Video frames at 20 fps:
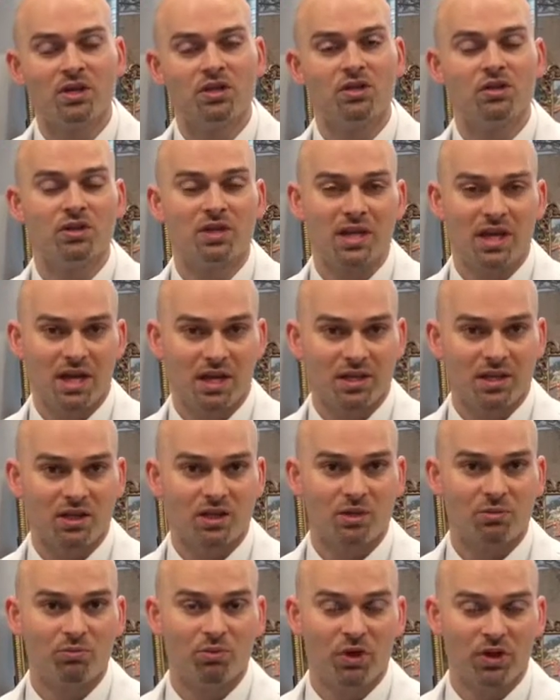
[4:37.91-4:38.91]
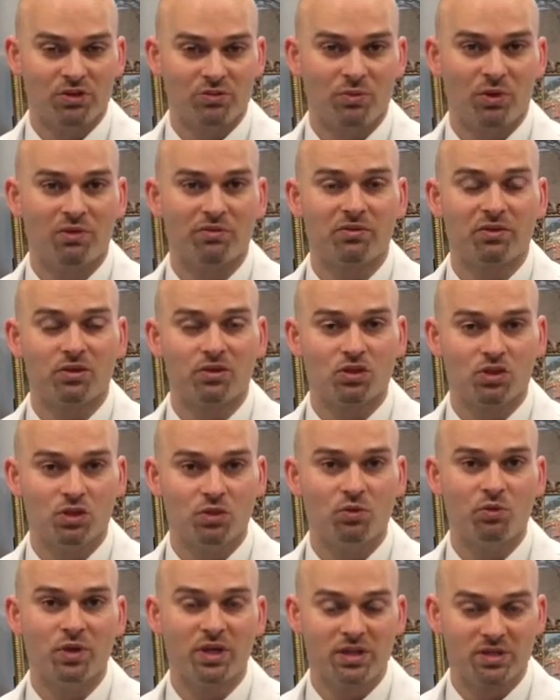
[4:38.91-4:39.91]
you can't get your breast wet for 2
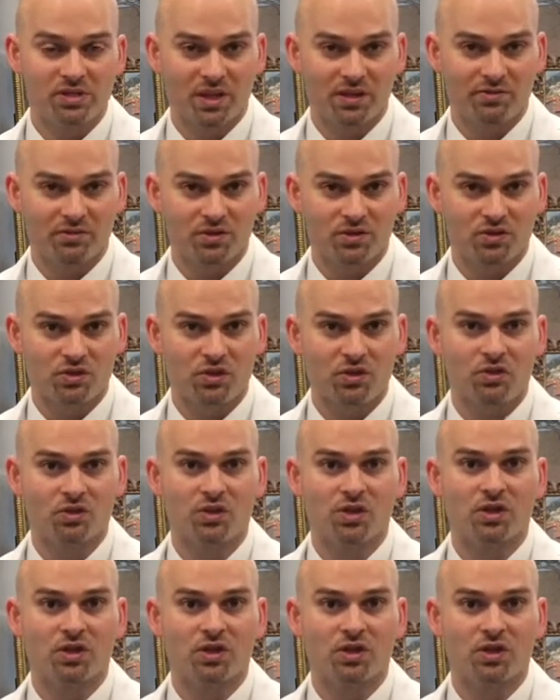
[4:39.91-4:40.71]
weeks after surgery,